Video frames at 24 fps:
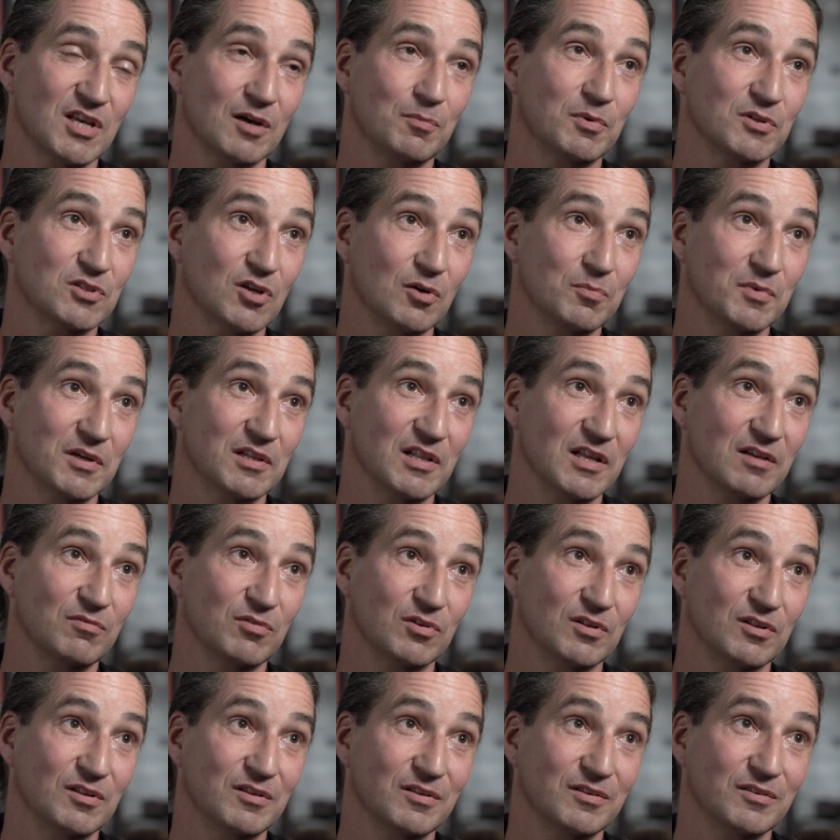subatomic
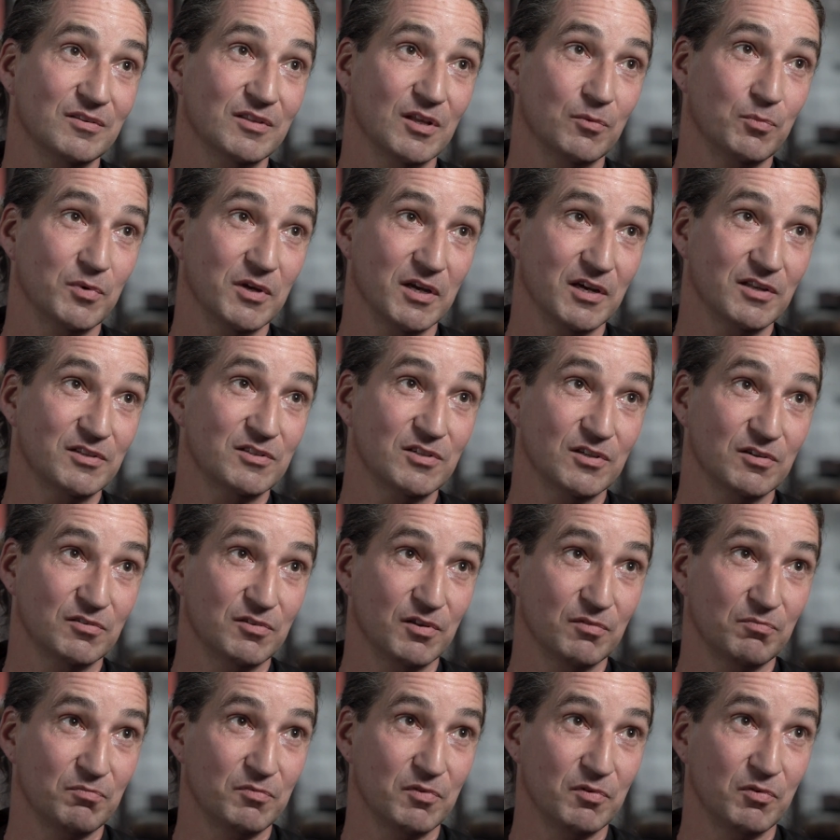level, then we entered
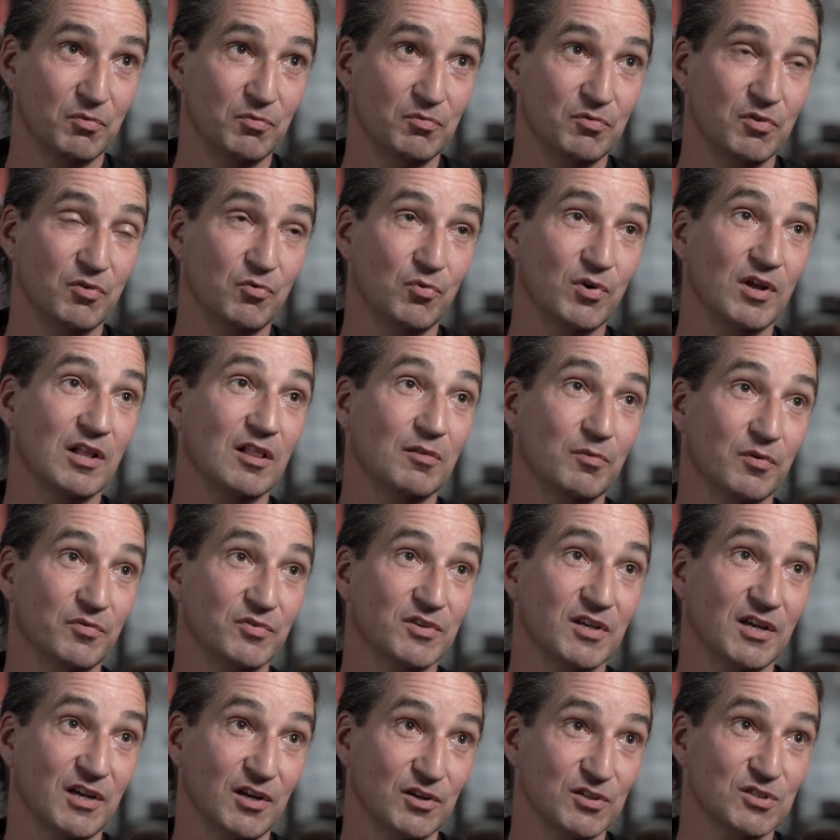the realm of
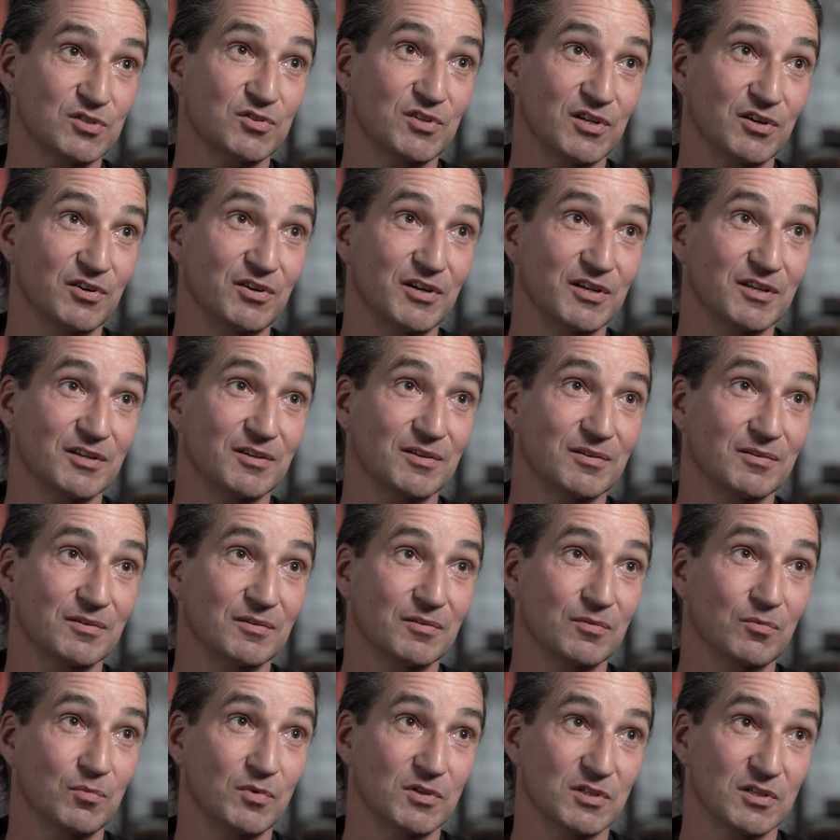chaos theory,
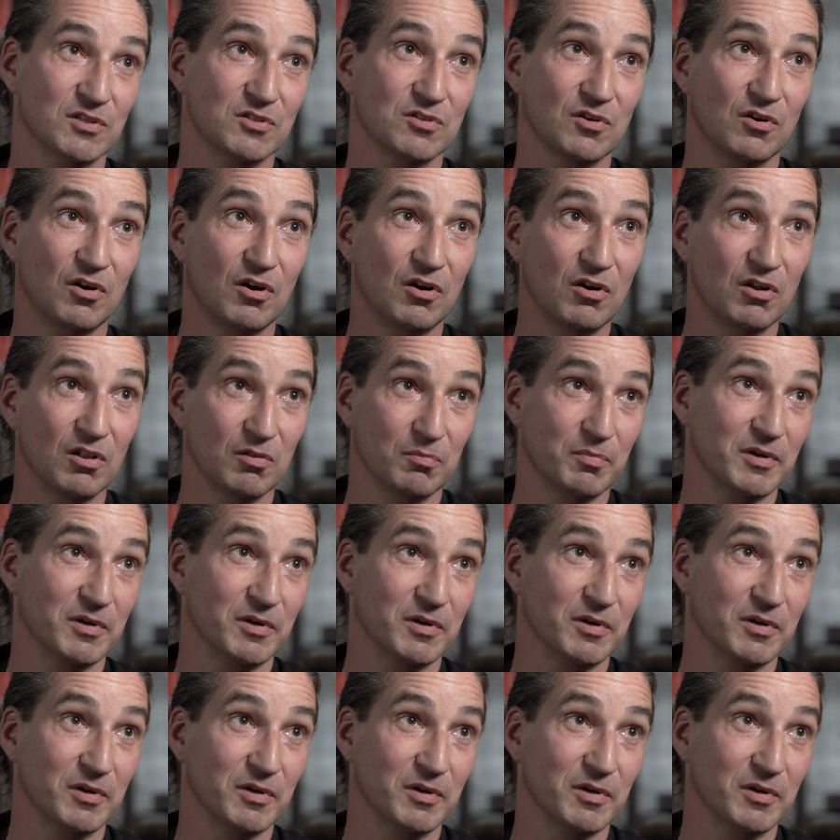which is all